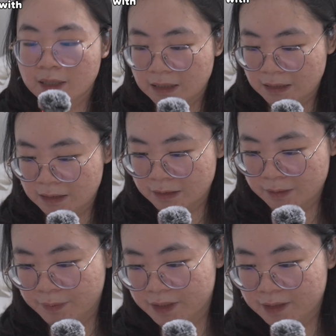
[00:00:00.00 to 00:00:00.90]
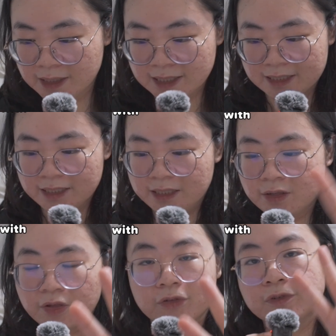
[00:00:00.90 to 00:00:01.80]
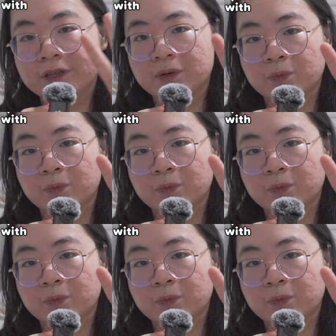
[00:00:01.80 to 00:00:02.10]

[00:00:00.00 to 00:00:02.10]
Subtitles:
But lastly, three,